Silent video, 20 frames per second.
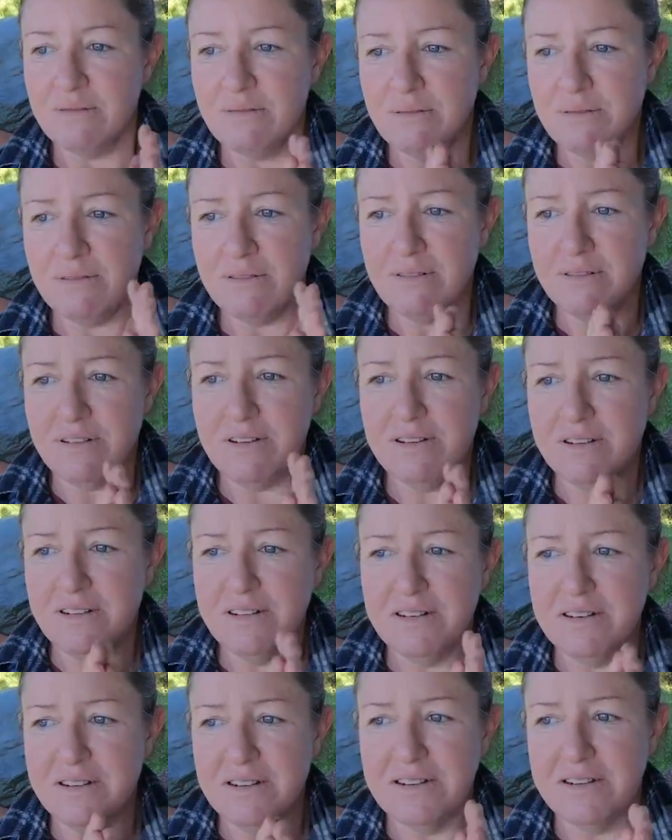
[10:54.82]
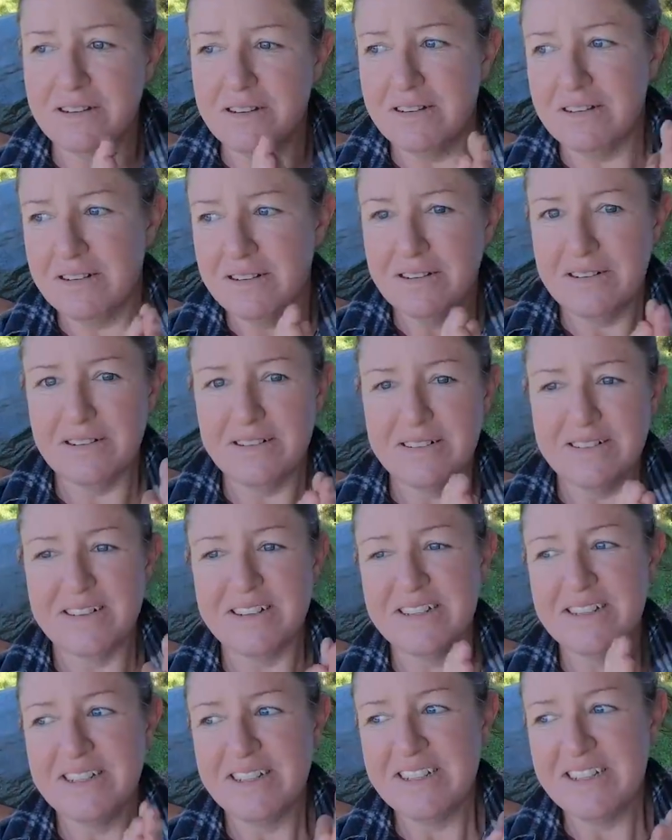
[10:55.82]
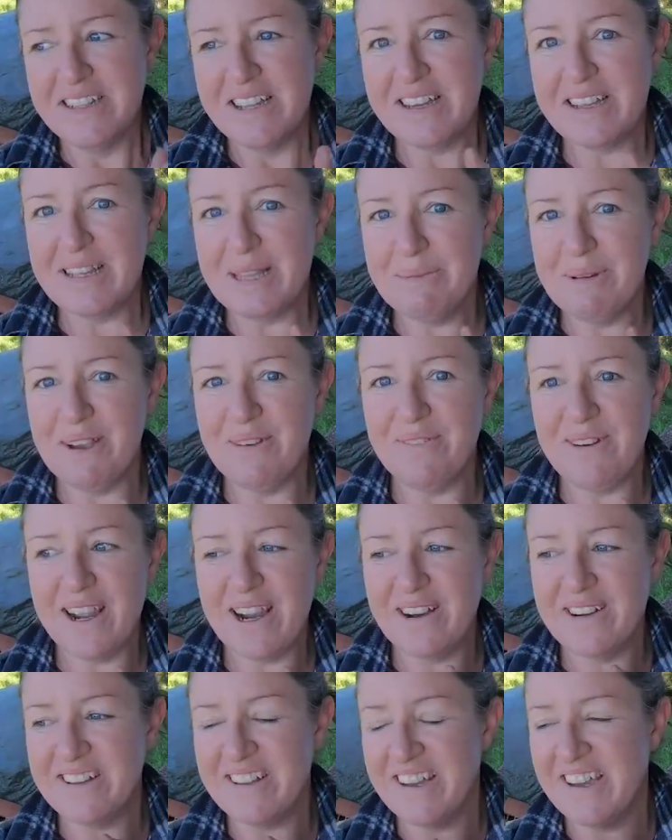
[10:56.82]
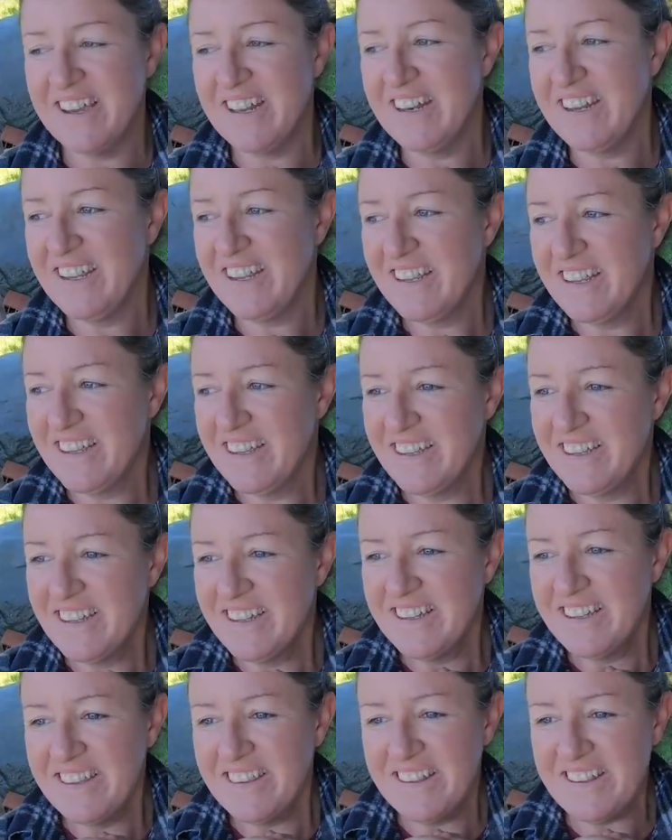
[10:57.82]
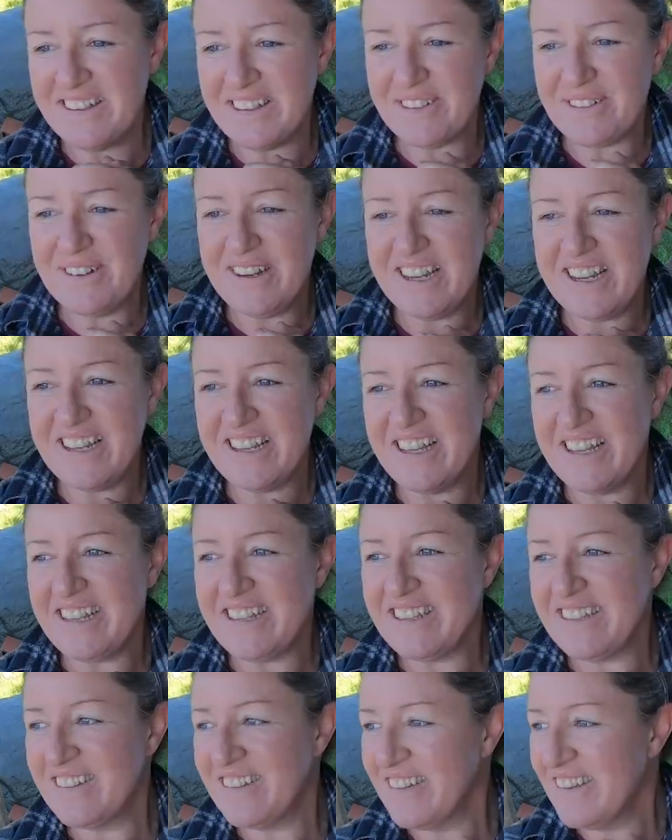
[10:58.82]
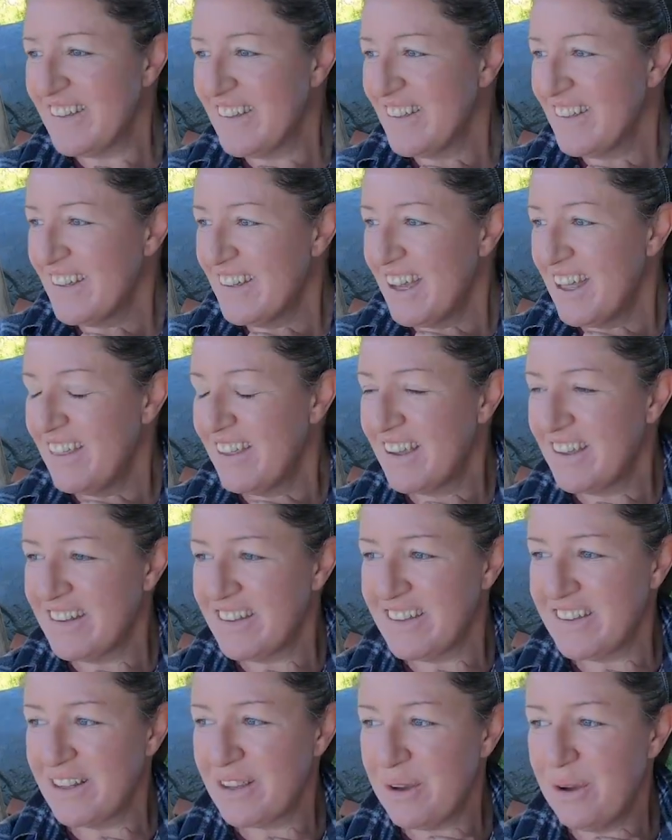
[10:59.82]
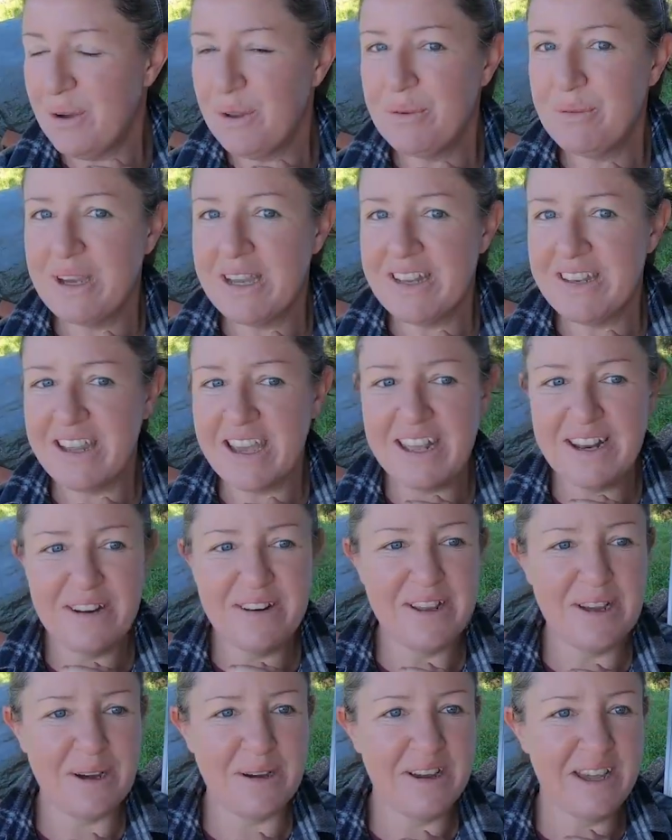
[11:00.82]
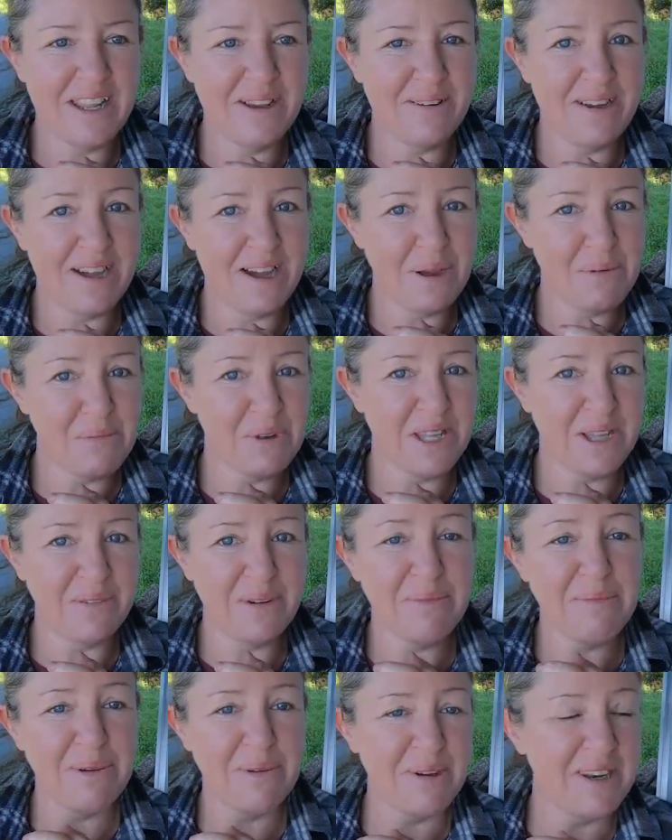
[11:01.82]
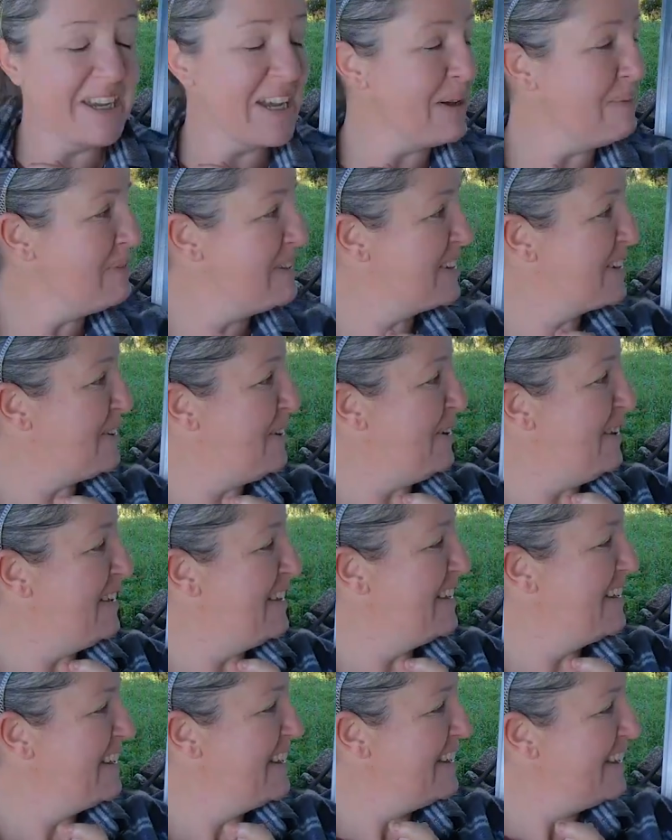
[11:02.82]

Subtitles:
Ooh, luckily my fire is on. This is ridiculous. I think it's just a cold wind. I don't know. Anyway, I'm really wimpy when it comes to cold.